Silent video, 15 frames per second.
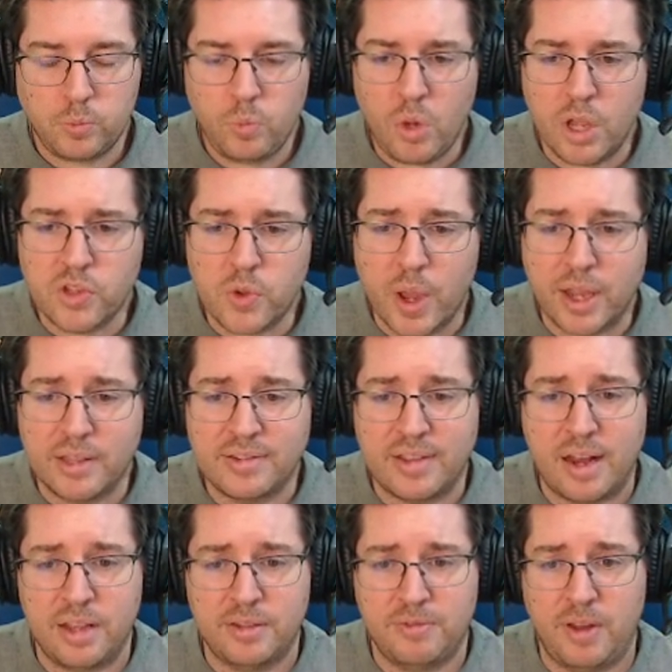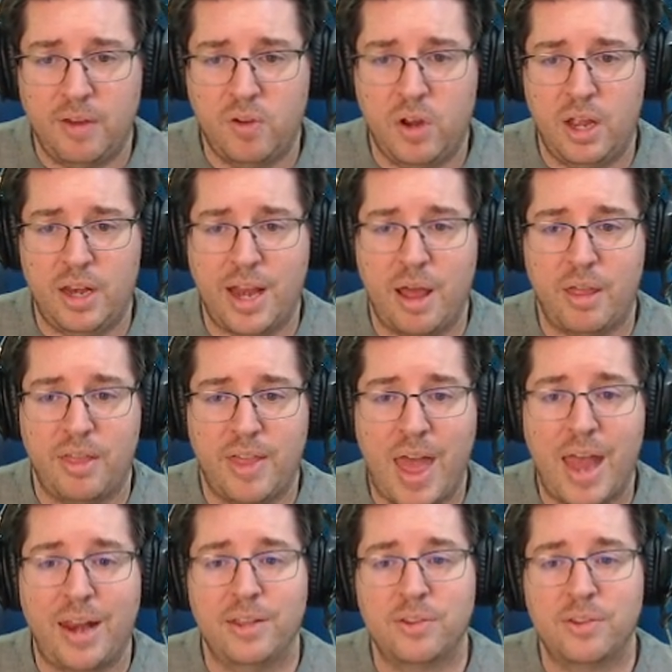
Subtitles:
So I can set his favorite, and now that is